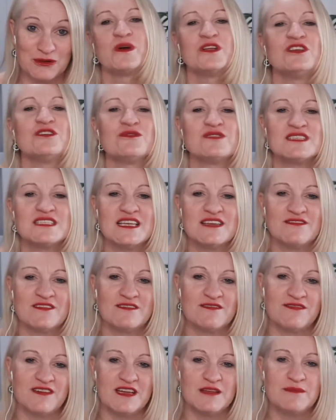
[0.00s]
When you're receiving
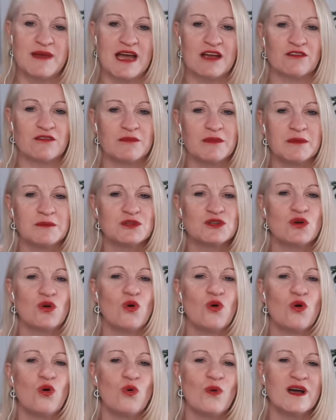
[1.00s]
feedback, remember to
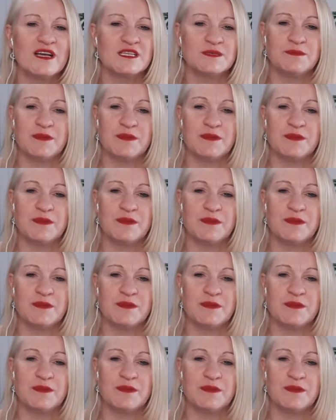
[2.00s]
always